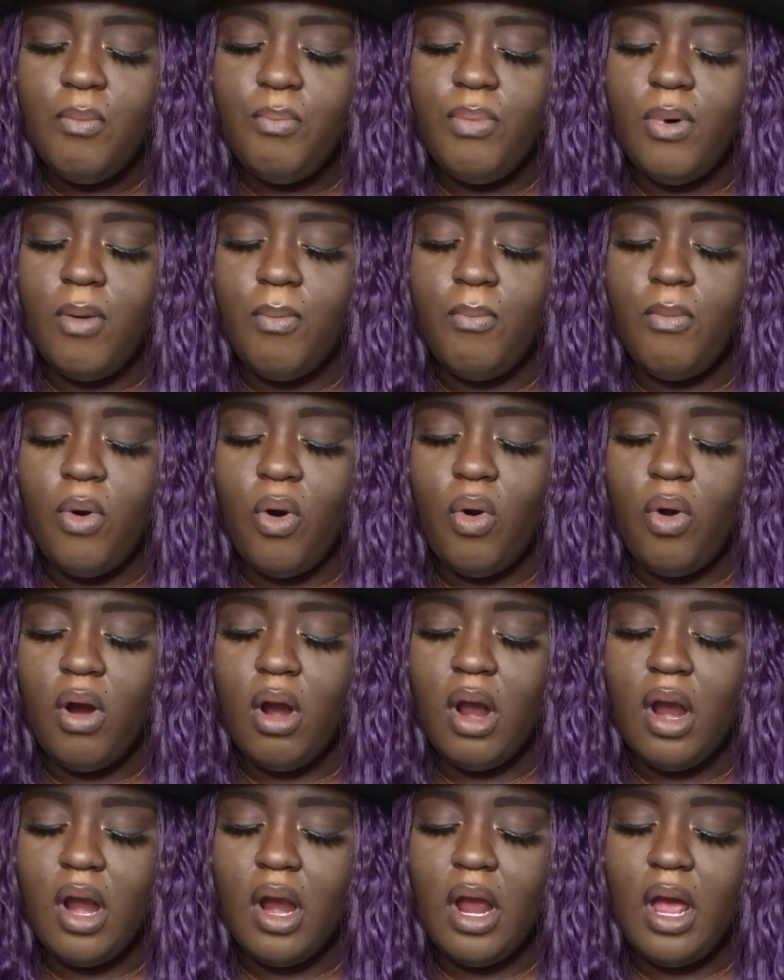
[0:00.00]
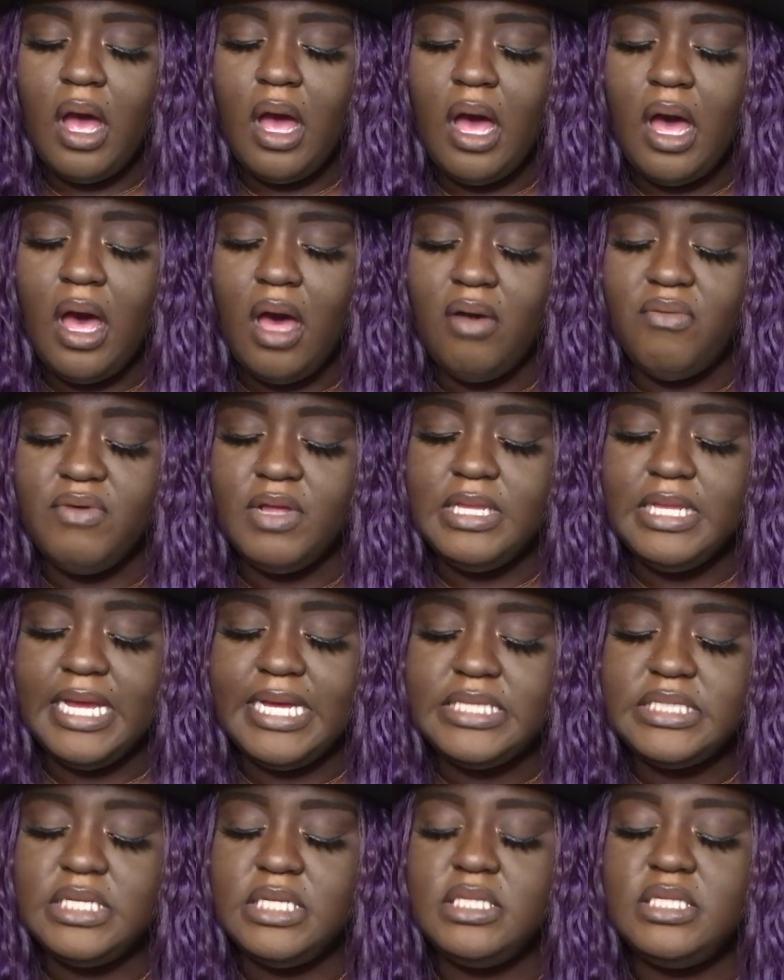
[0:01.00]
but more of a
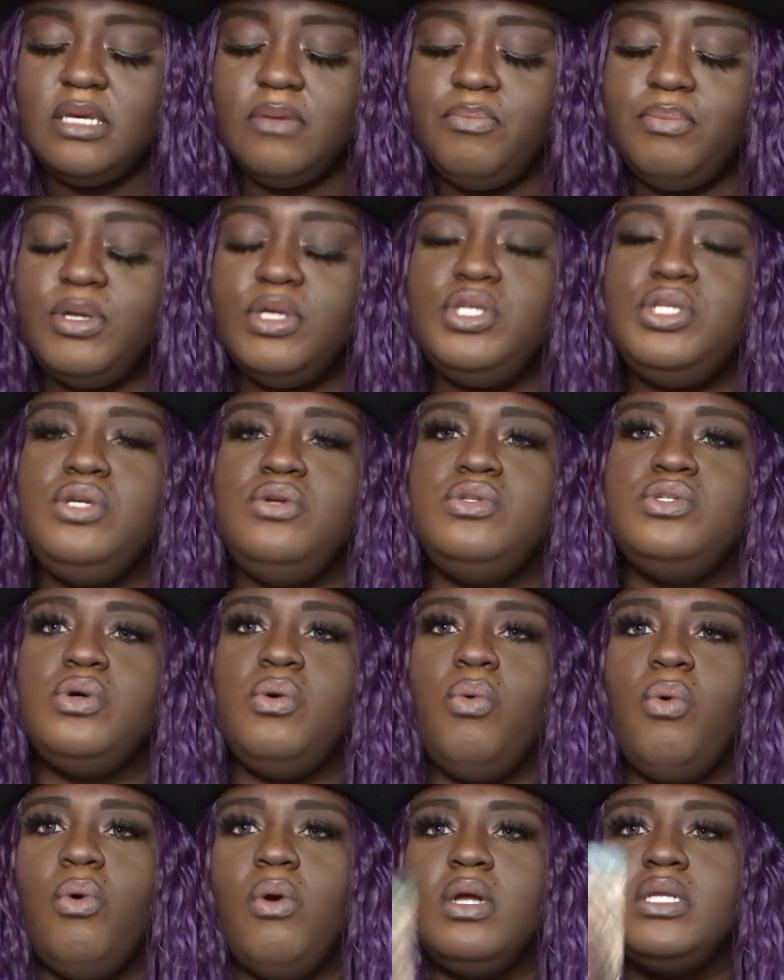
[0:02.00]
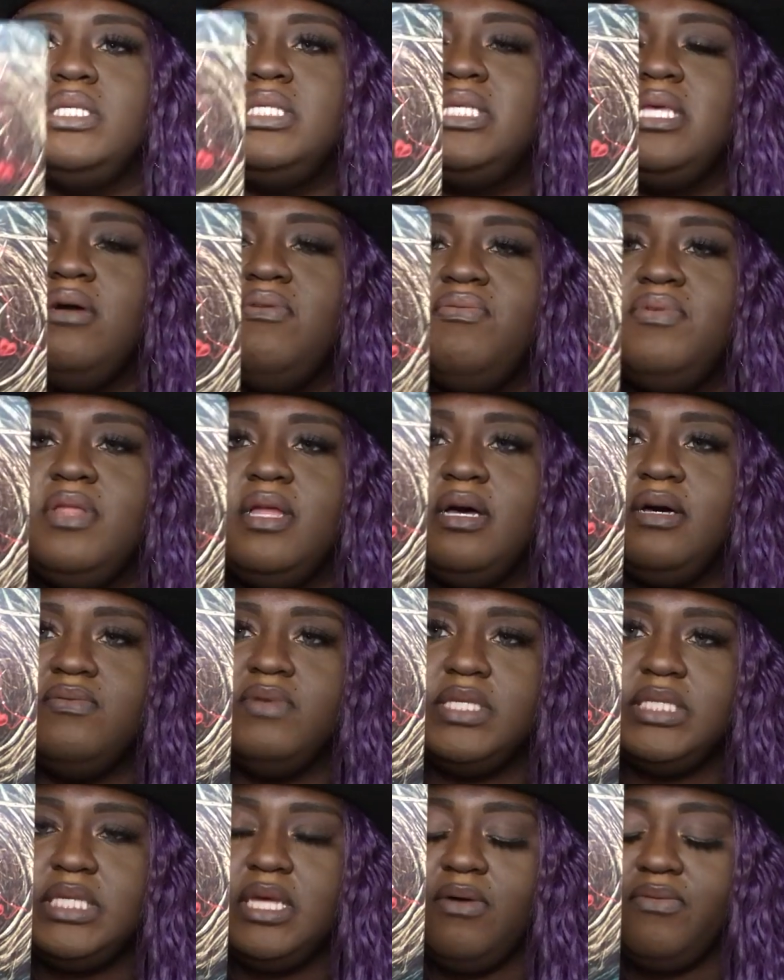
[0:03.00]
lesson to push you towards self love
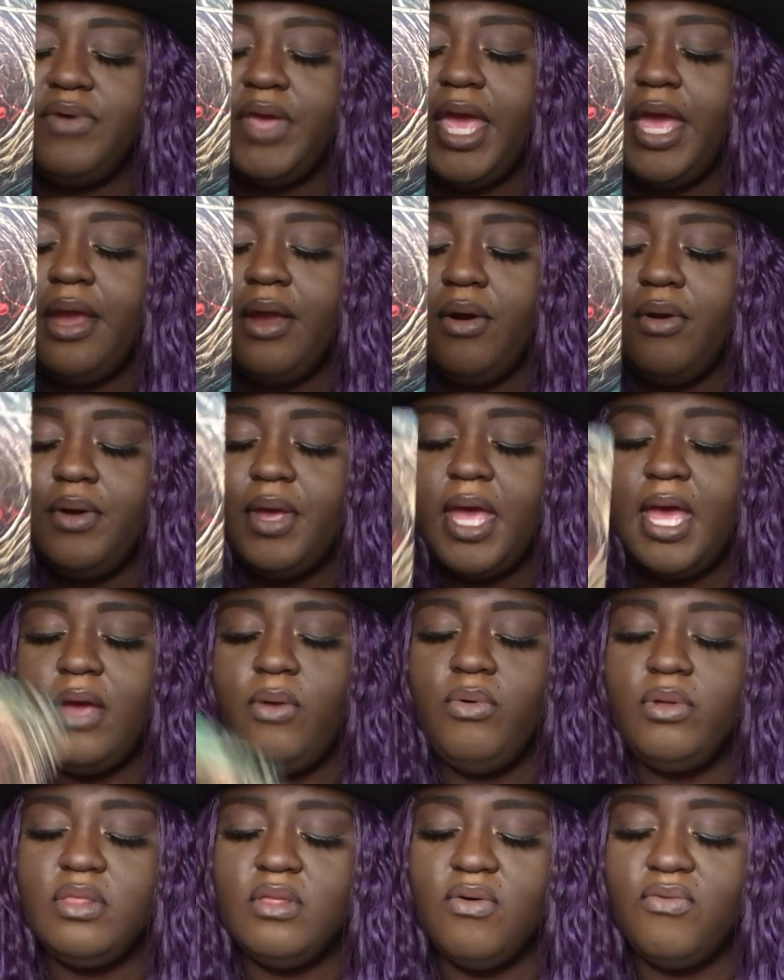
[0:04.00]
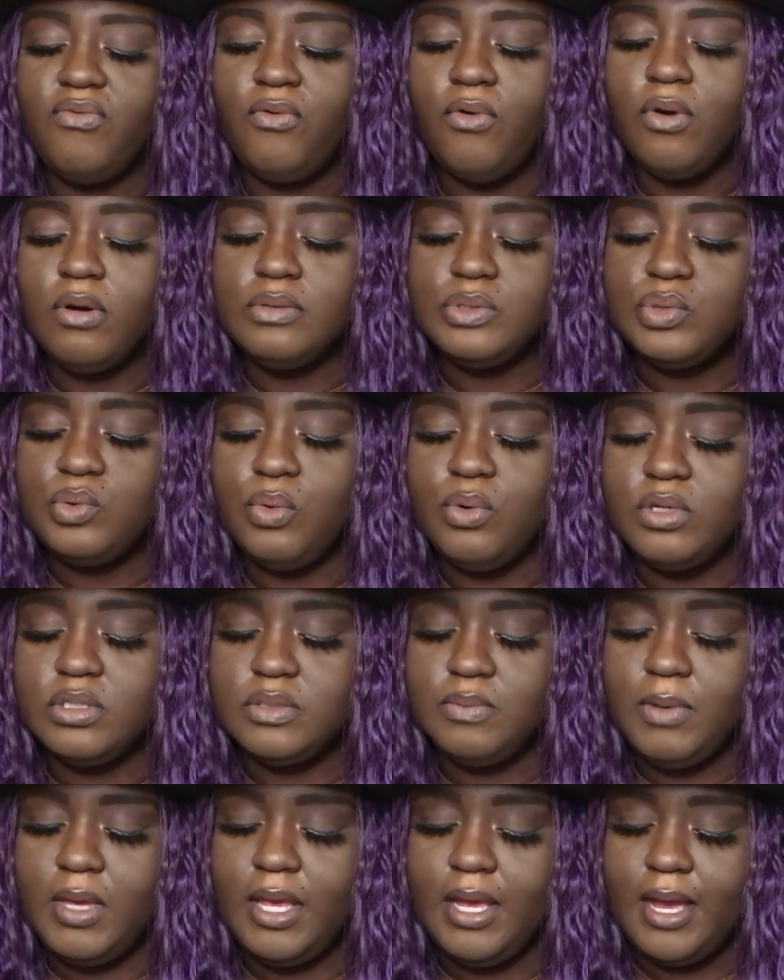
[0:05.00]
and self care. Okay, with the Four of
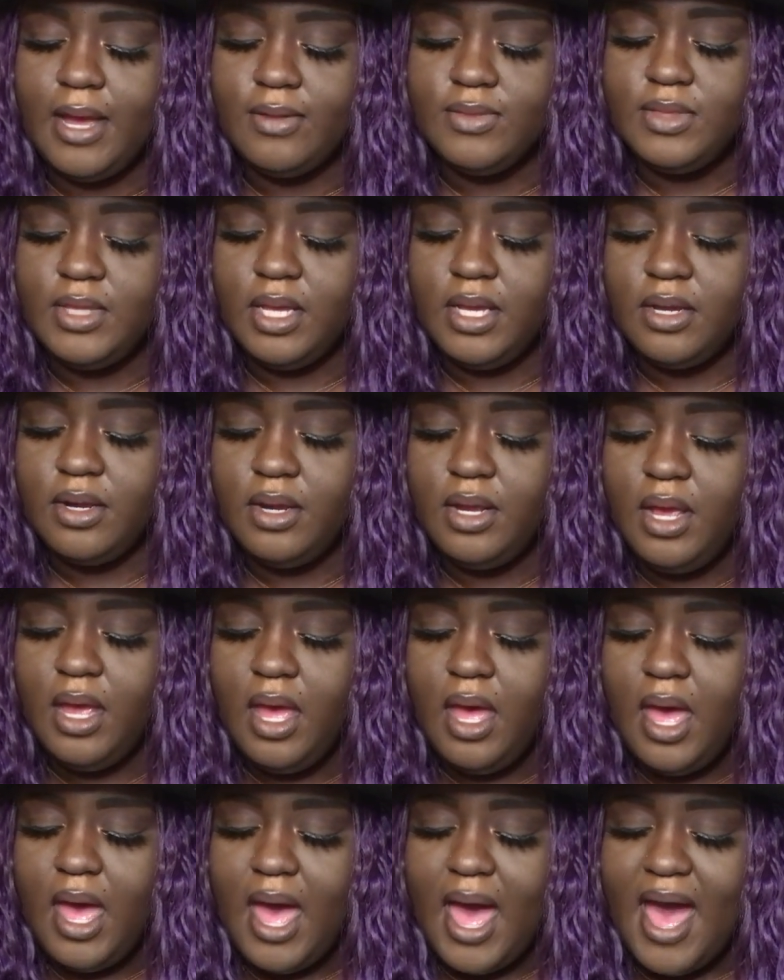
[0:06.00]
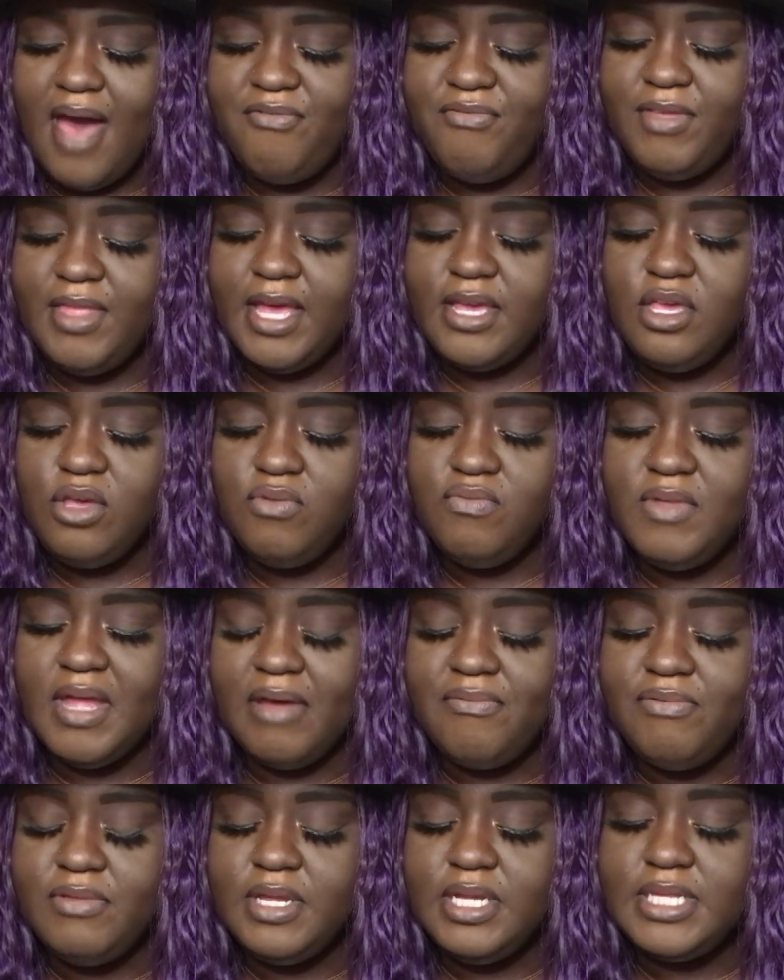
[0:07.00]
Swords being out there, I feel like you've
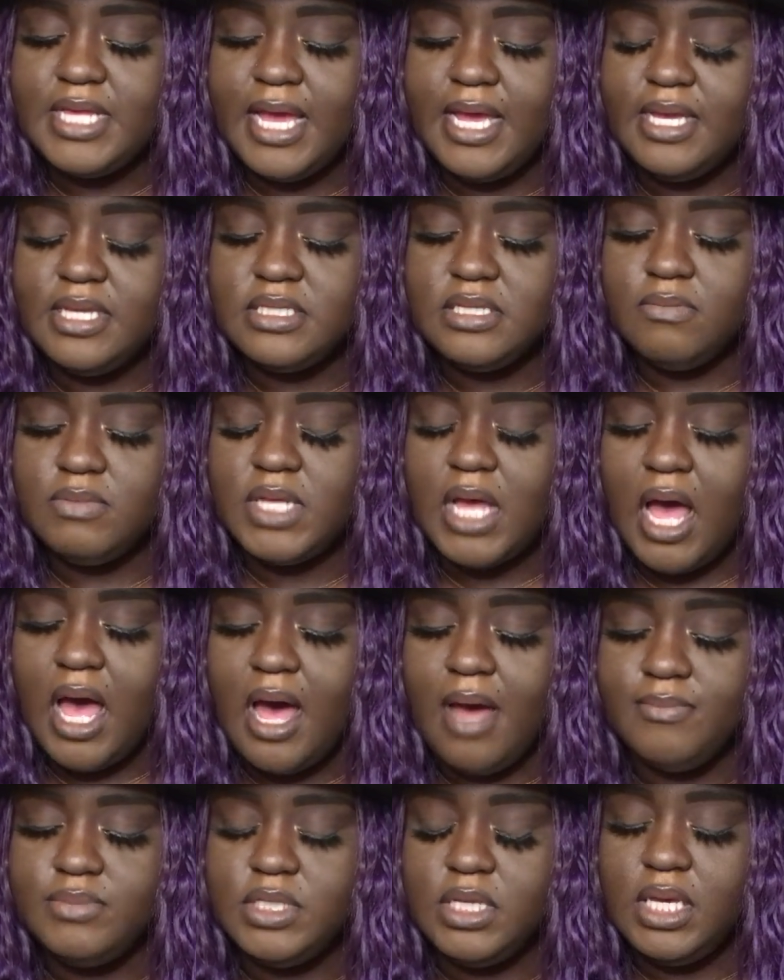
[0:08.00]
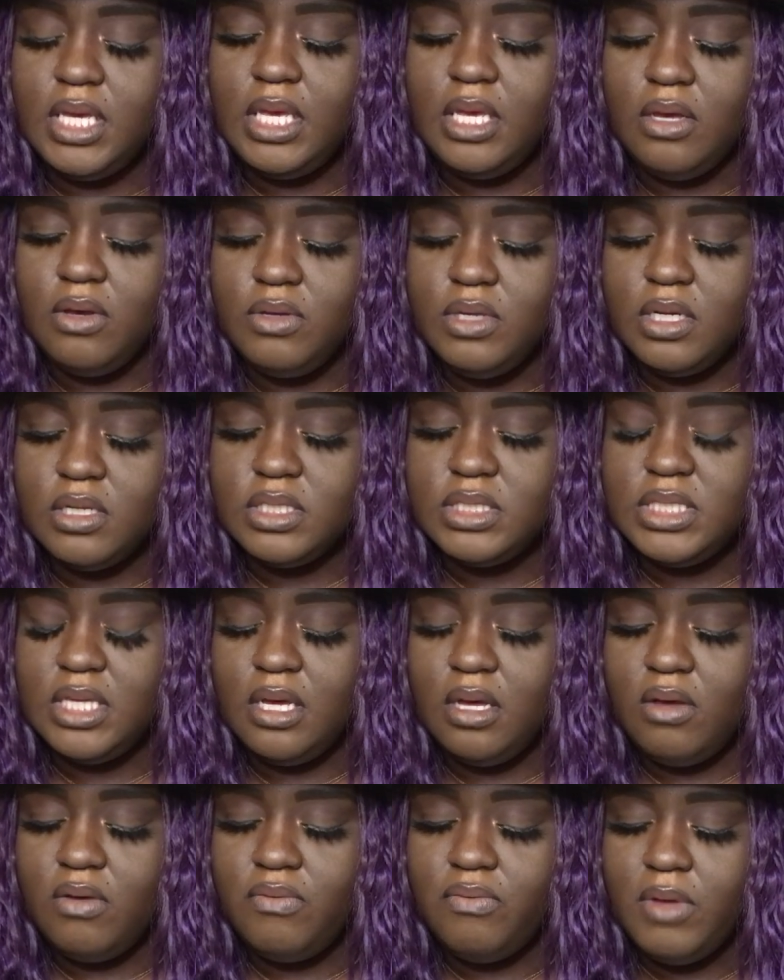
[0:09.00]
definitely taken some time to heal
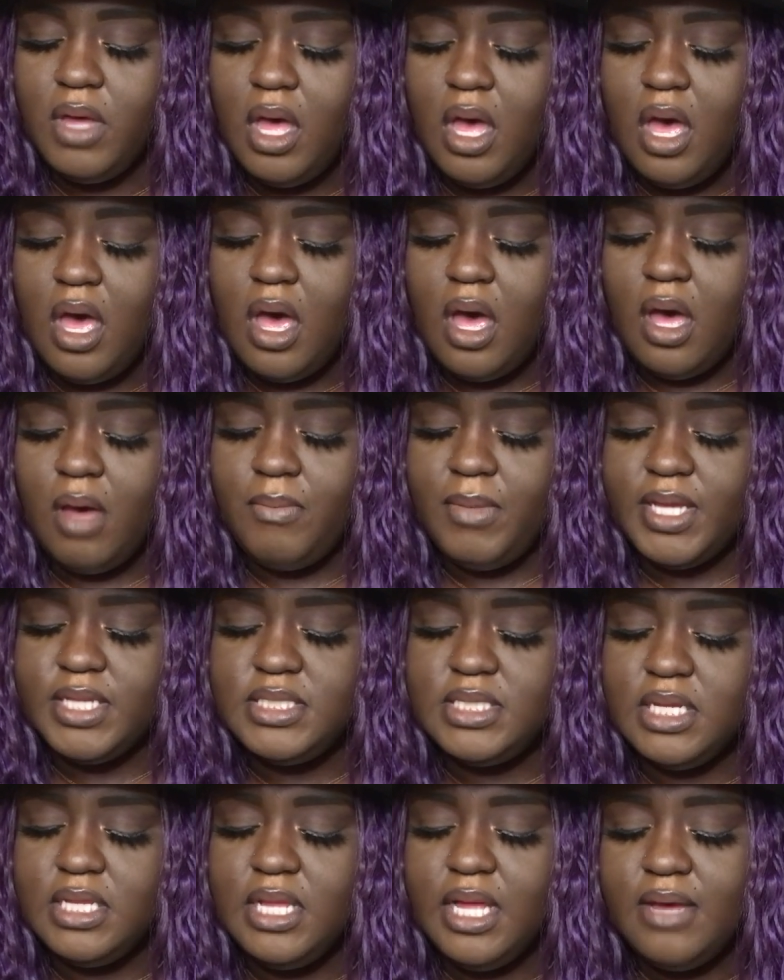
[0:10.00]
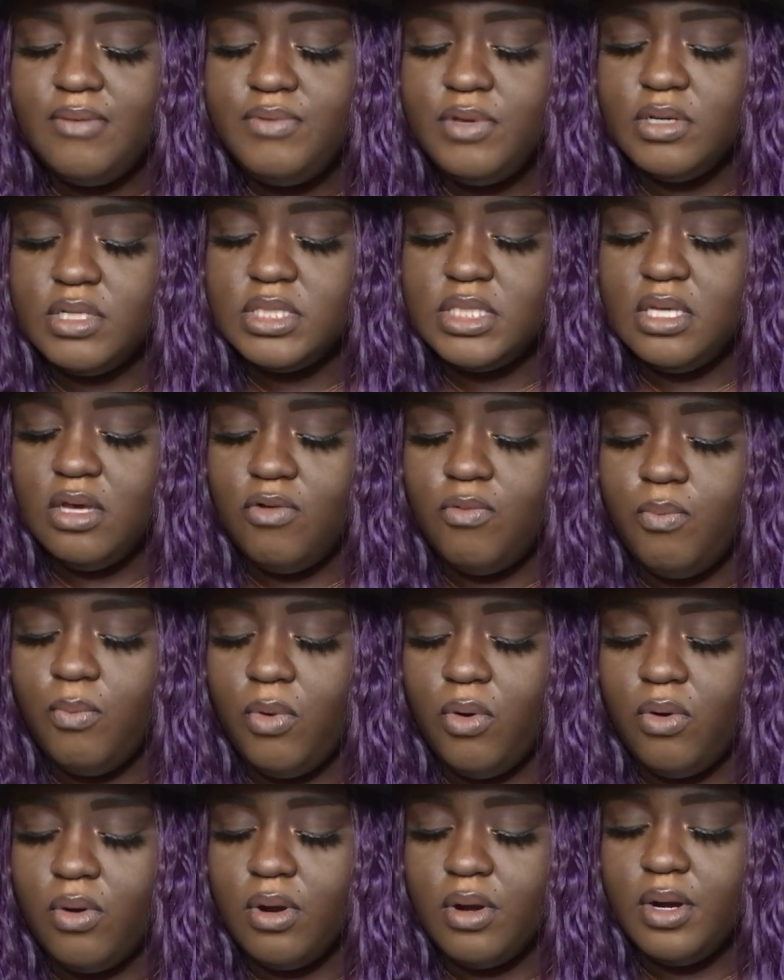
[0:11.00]
yourself um, and to love yourself
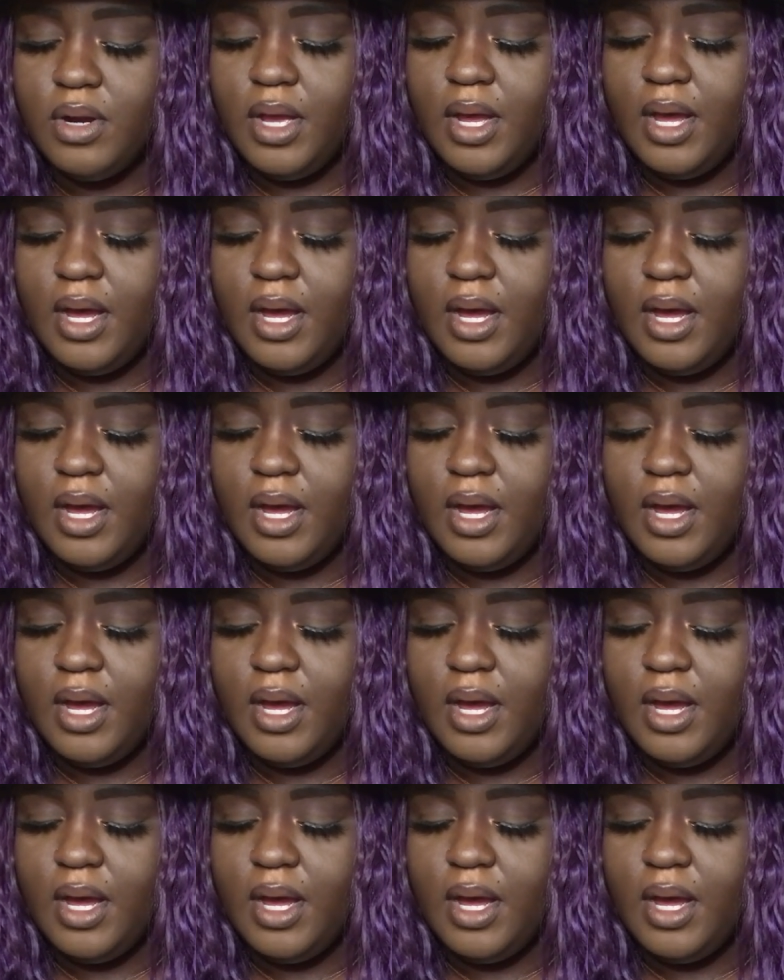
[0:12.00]
more.